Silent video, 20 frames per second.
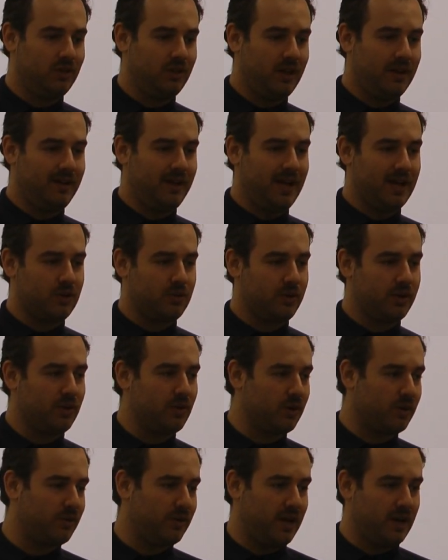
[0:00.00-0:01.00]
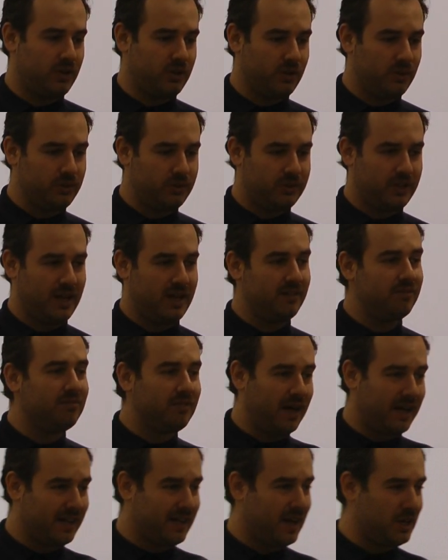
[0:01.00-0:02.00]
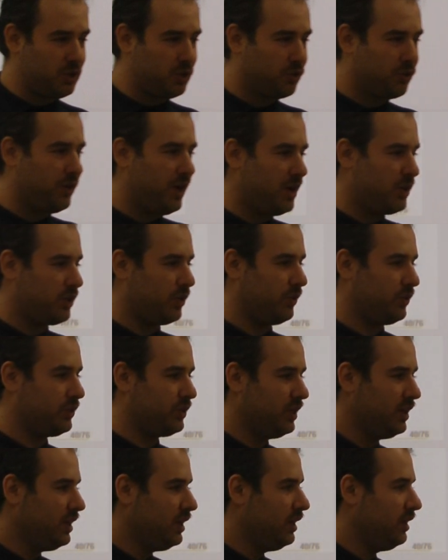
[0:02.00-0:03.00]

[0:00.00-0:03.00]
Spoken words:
and entering your credentials, then I got your credentials.